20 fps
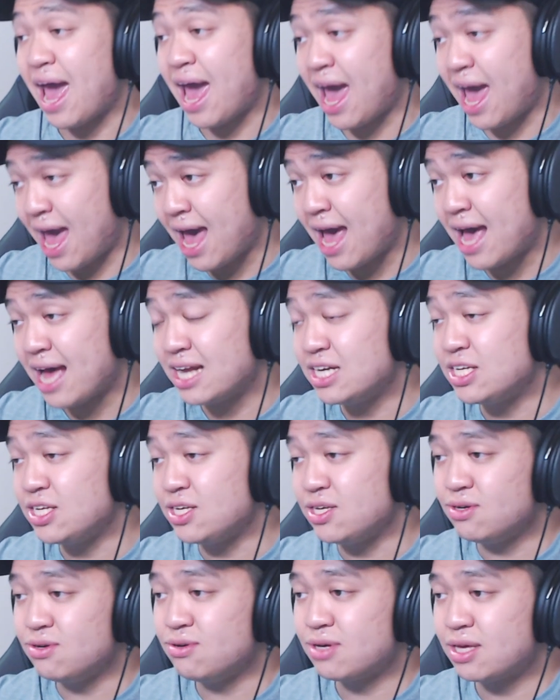and
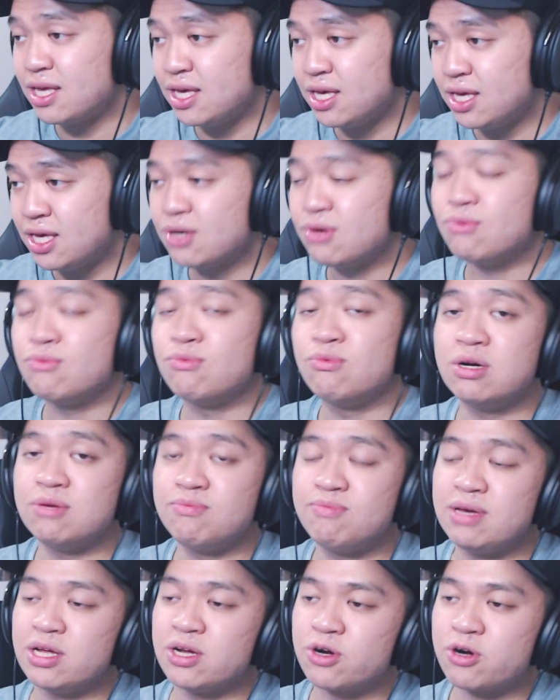Yuki, would
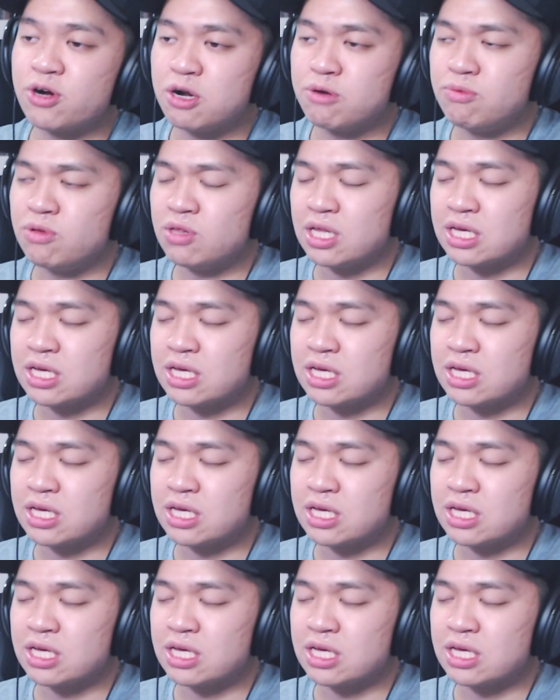be incredible.